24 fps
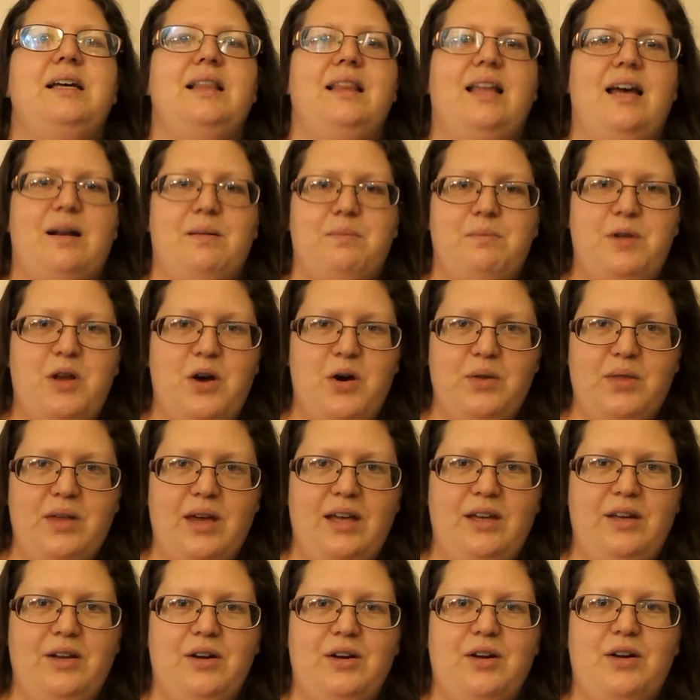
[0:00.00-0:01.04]
let them know
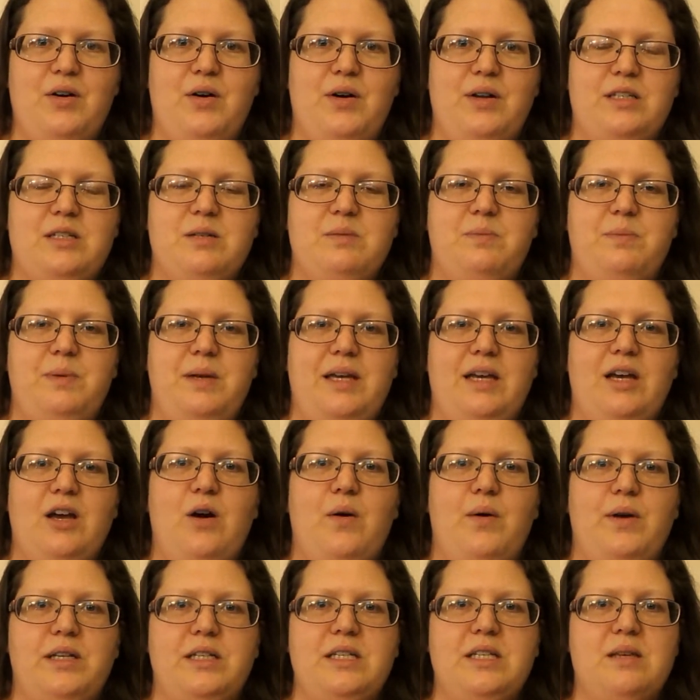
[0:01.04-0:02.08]
that you're going to be
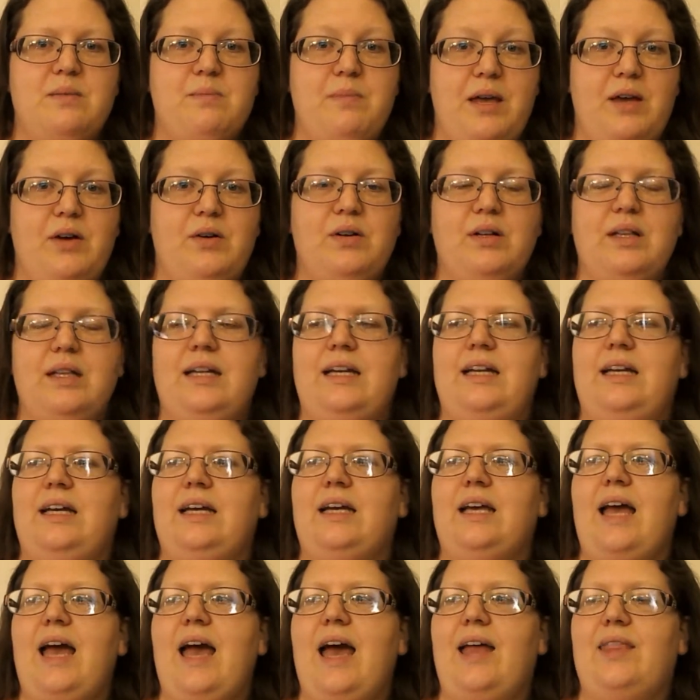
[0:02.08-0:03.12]
going to the Mayo
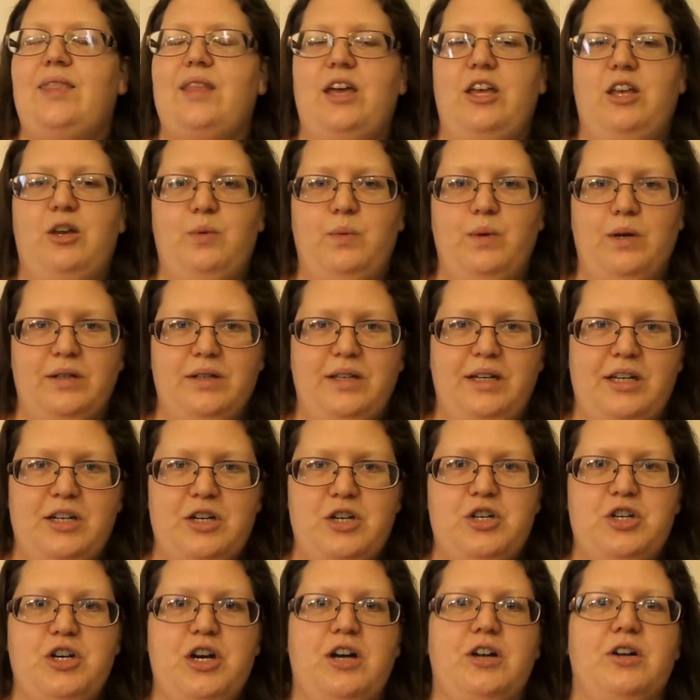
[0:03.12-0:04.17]
Clinic and that you will need a
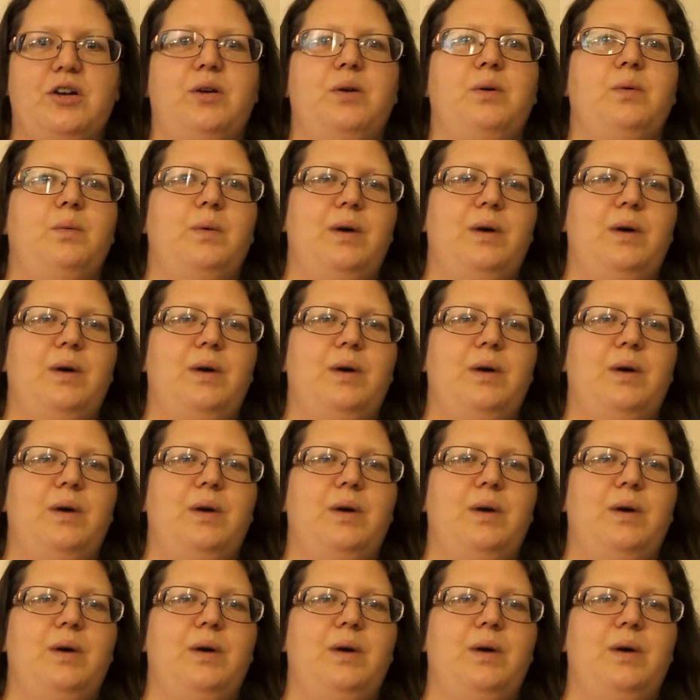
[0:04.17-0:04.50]
shuttle,